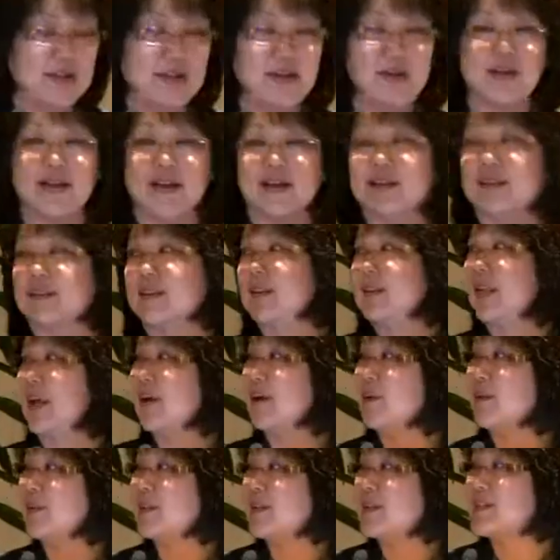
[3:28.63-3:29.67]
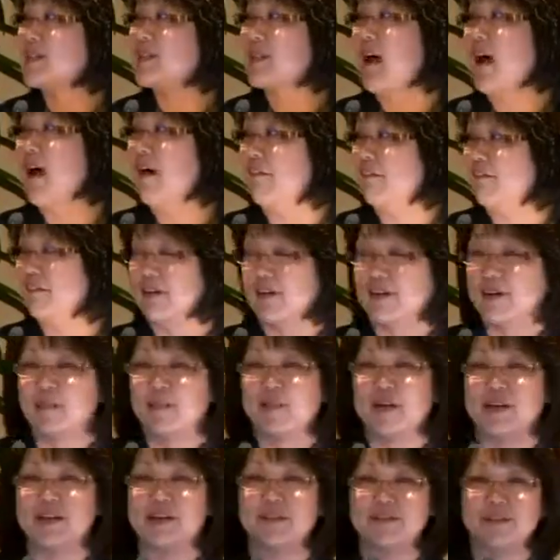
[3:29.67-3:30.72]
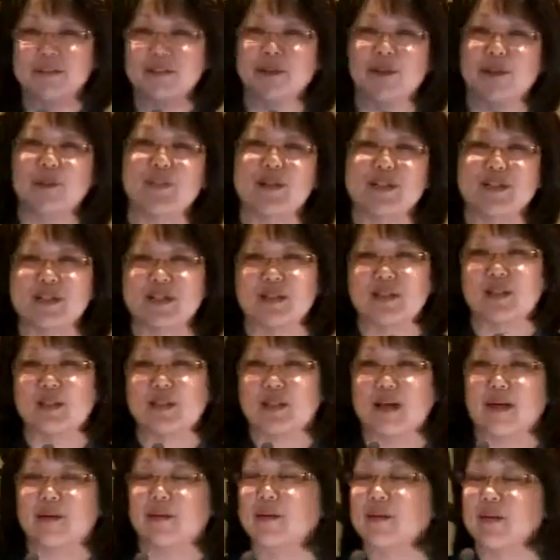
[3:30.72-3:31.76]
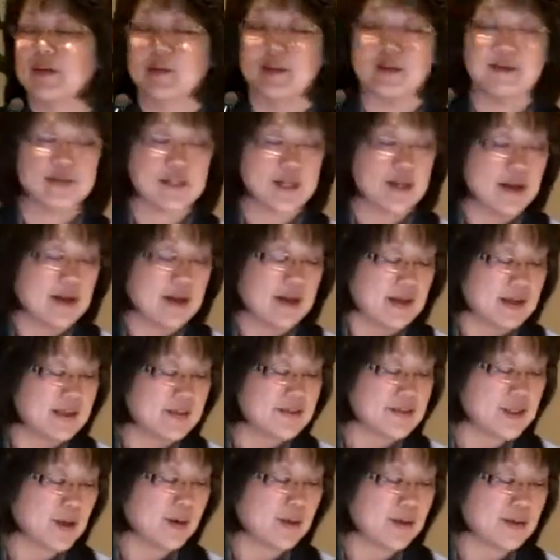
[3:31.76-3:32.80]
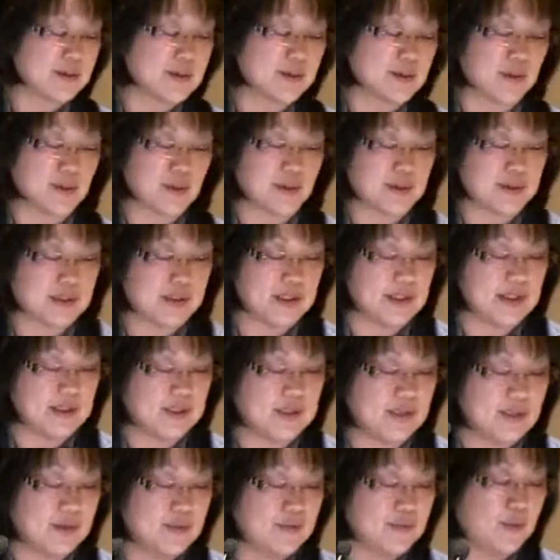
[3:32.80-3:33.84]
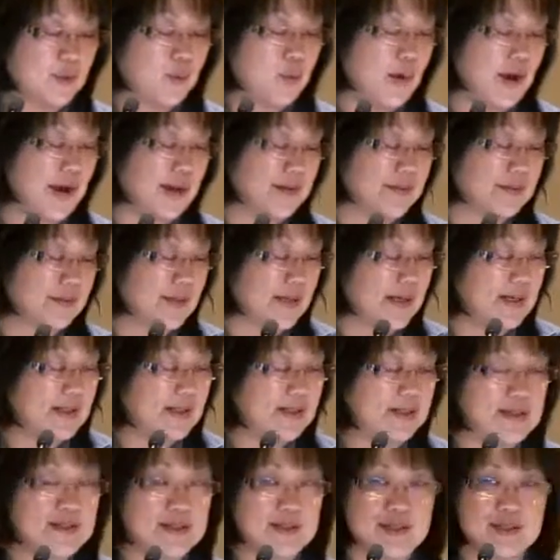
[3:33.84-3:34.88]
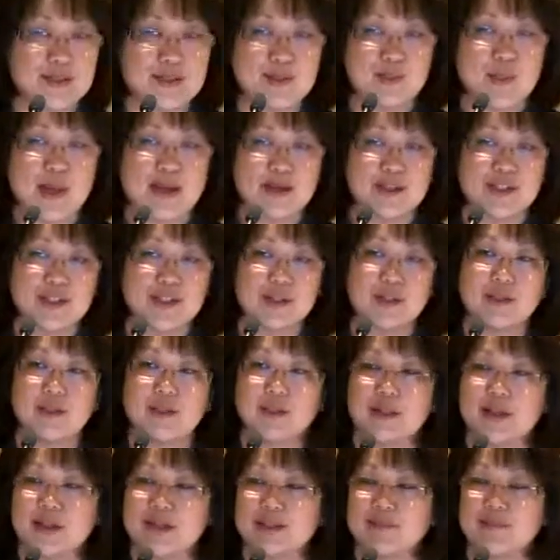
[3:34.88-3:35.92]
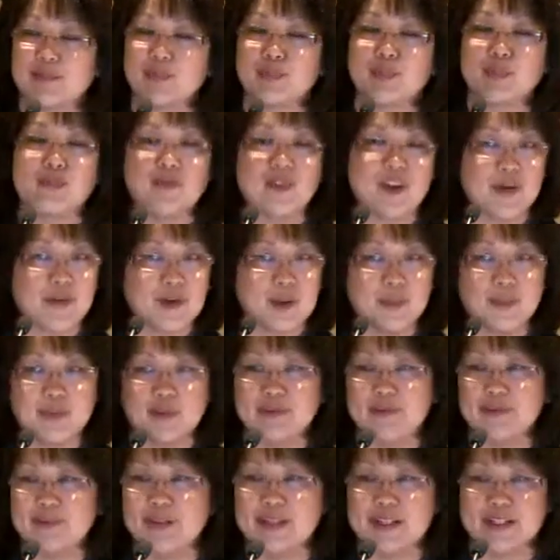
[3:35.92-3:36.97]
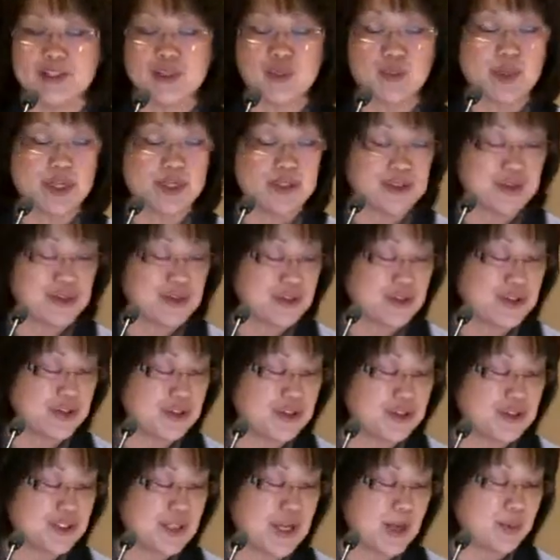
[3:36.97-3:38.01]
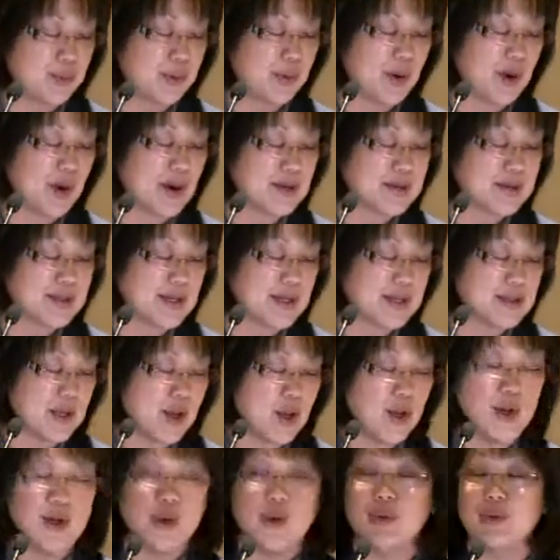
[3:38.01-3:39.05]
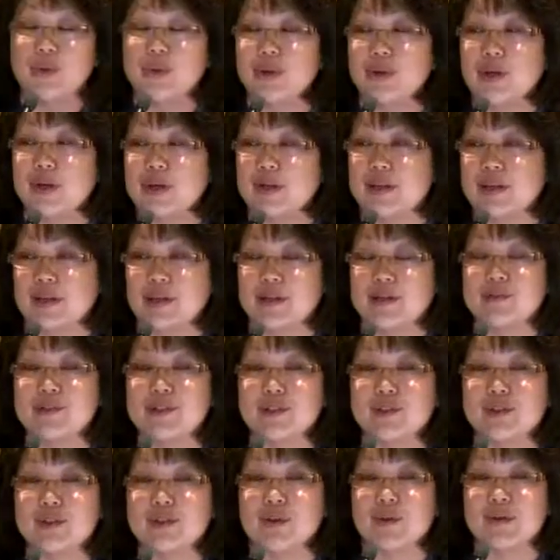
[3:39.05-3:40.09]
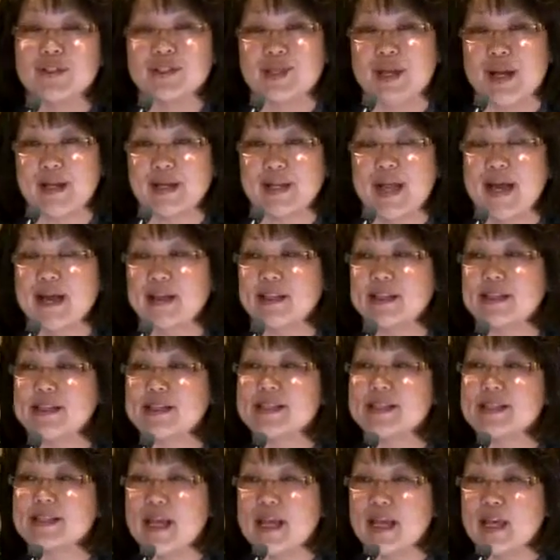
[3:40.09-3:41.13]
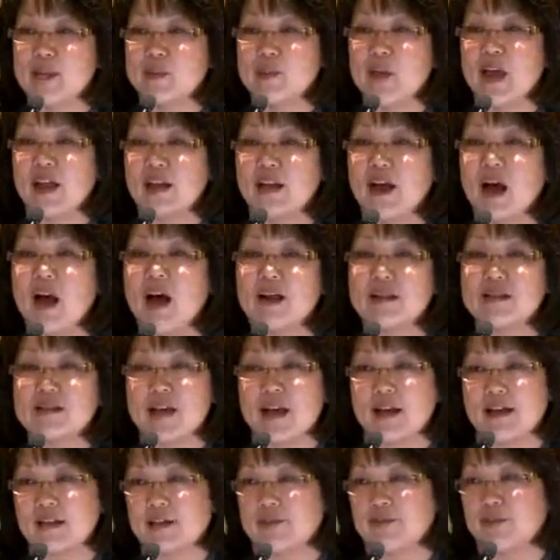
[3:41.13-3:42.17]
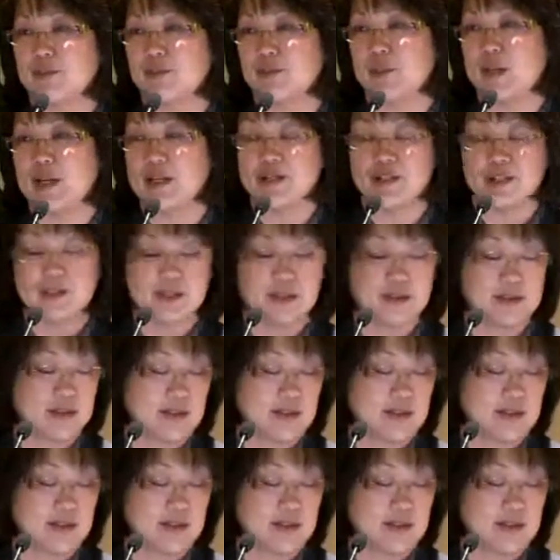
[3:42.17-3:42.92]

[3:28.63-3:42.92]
Okay, the letter itself. Many of you know what's in the letter. It gives our authority for why you're getting this inspection. It very briefly explains there's a 2-step process, and it gives you your assigned analyst's name and contact information.